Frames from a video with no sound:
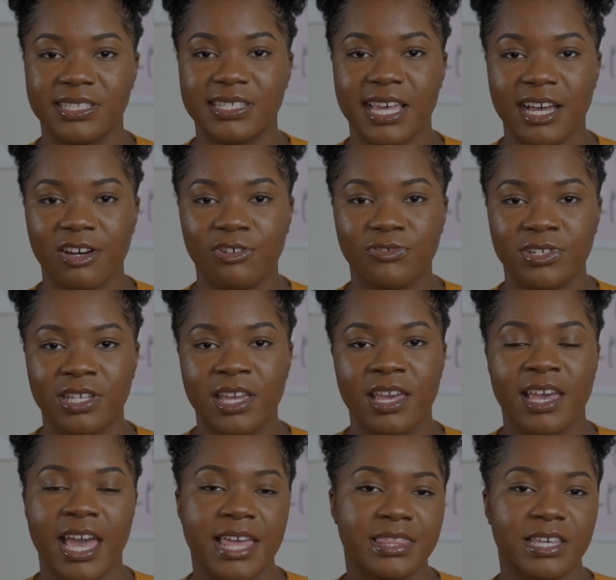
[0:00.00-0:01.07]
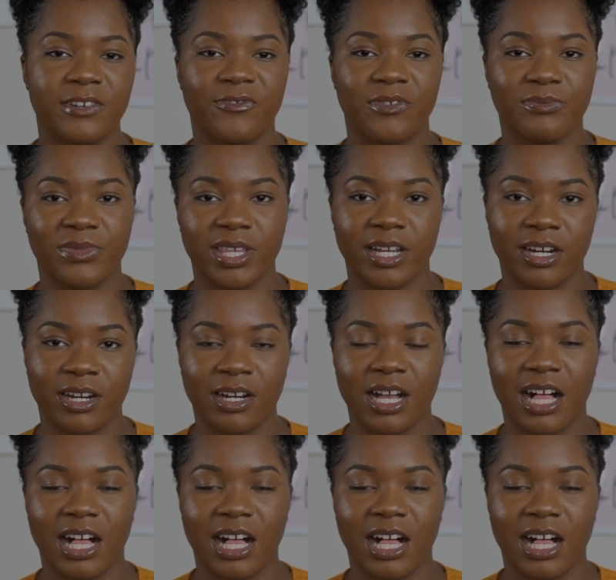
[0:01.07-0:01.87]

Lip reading: sound. And then from there,